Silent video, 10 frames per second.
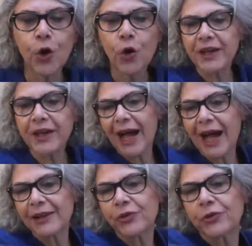go there
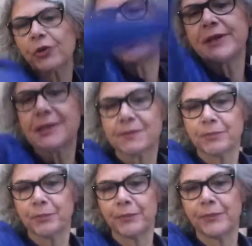and throw his
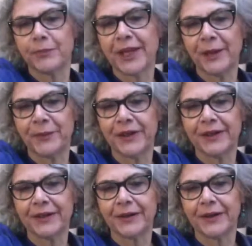
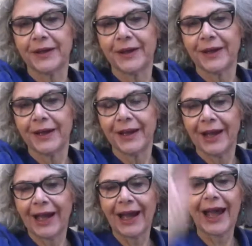turban
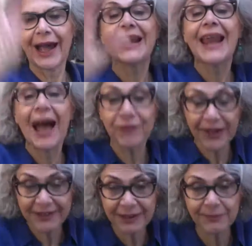and
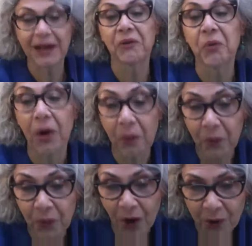laugh at him and ro-
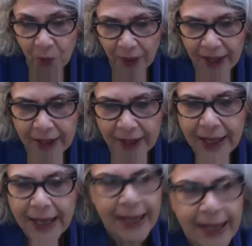run away.
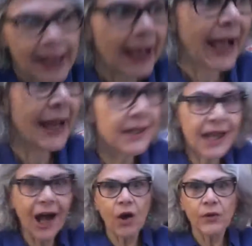And
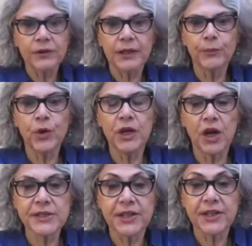now the
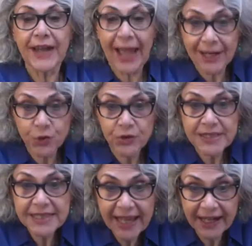mullahs are
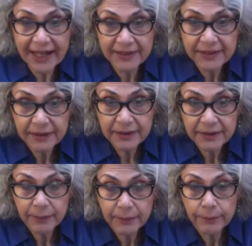actually scared.
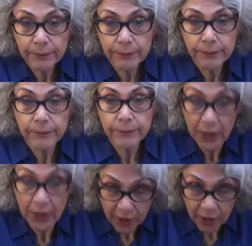
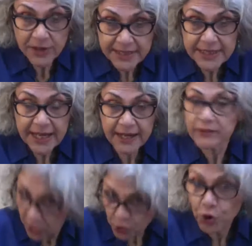They are
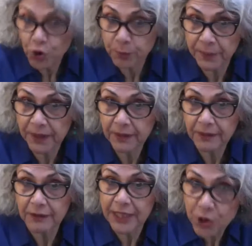scared. They should be.
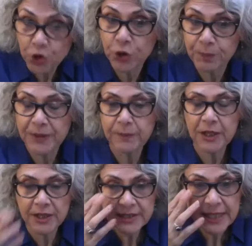They should be
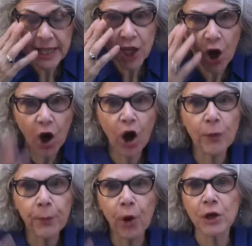because they
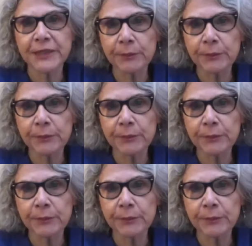are part